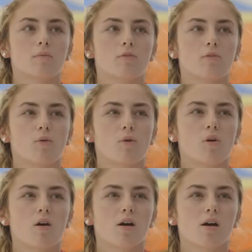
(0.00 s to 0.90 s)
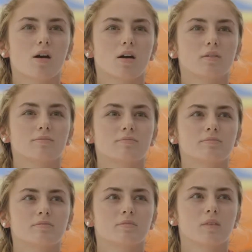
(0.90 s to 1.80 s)
For
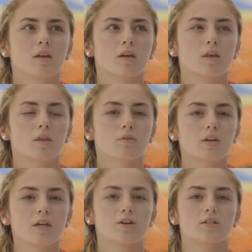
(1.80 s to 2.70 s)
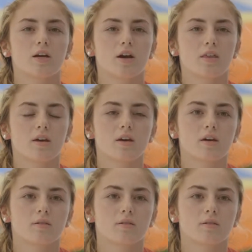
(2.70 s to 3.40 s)
3 years now, I think.